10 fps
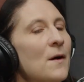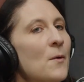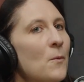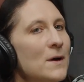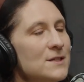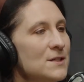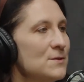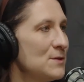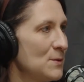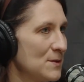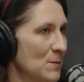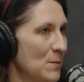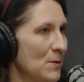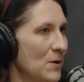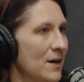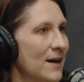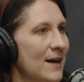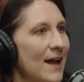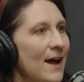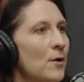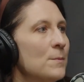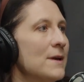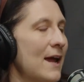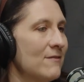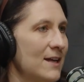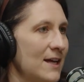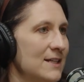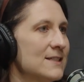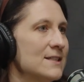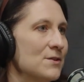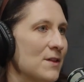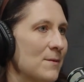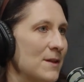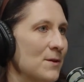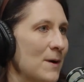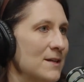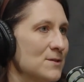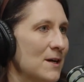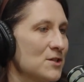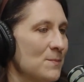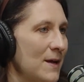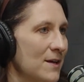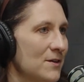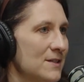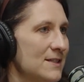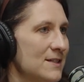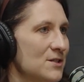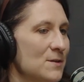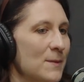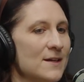What do you do as a broker to kind of help navigate, steer them in the right direction, make a good decision?